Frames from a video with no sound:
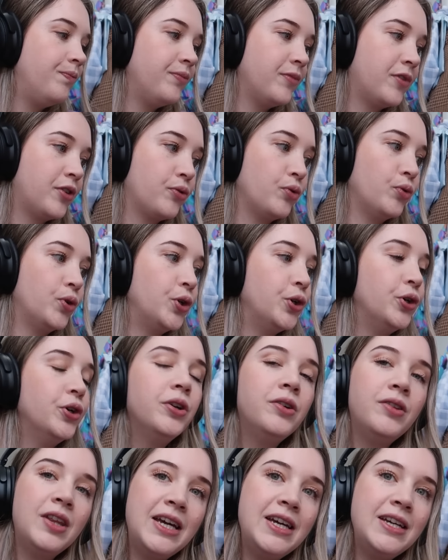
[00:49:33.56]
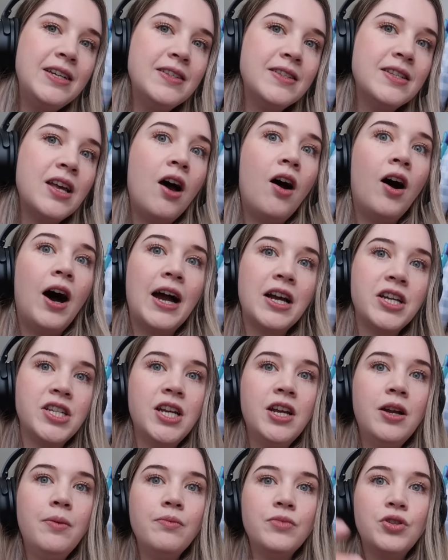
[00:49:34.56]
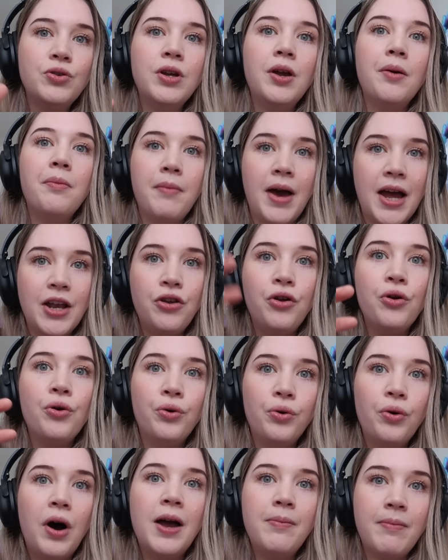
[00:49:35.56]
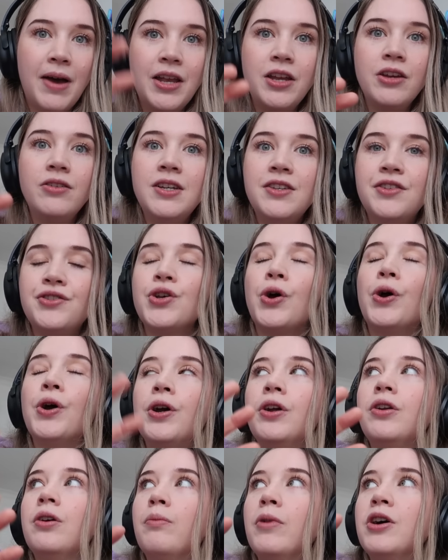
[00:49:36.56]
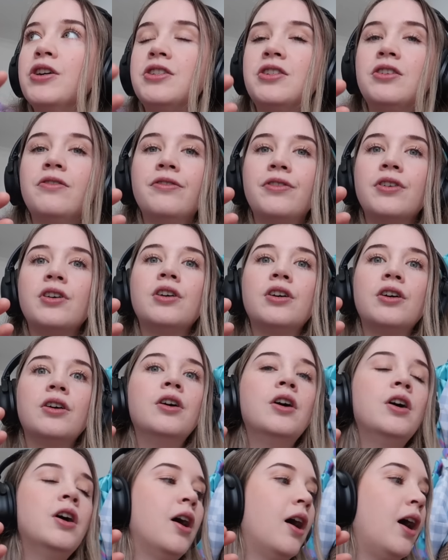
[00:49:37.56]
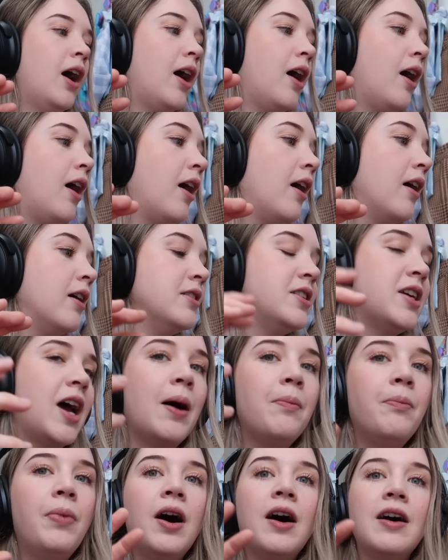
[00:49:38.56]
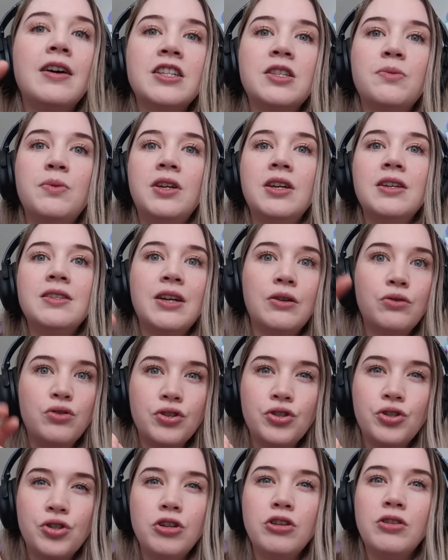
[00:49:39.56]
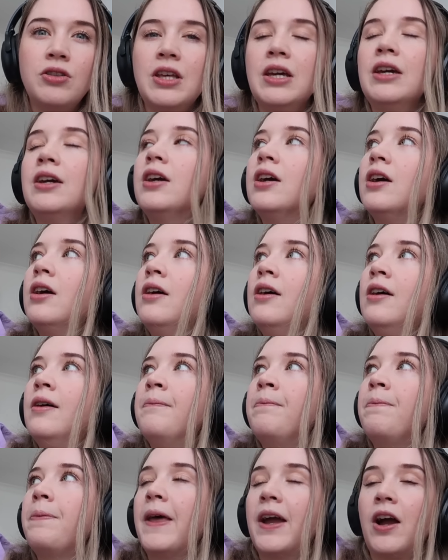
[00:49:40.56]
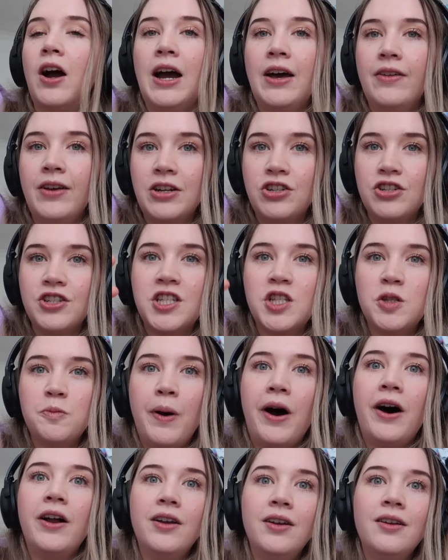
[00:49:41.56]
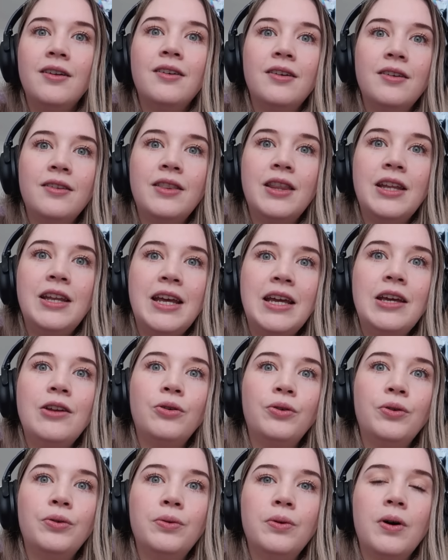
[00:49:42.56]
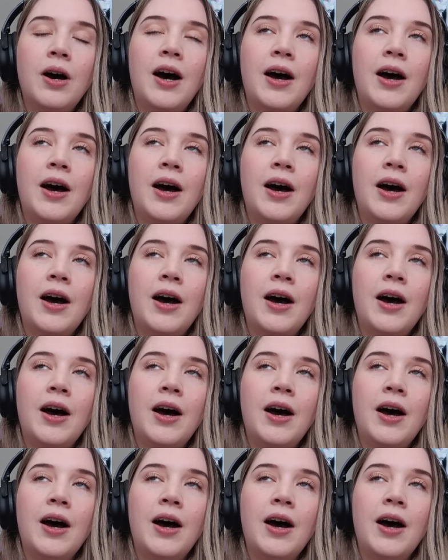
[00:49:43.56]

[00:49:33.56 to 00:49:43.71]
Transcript: through these. I actually ended up doing a manual. I manually sewed most of the tab parts because they were just too thick. Like, I like just spun the needle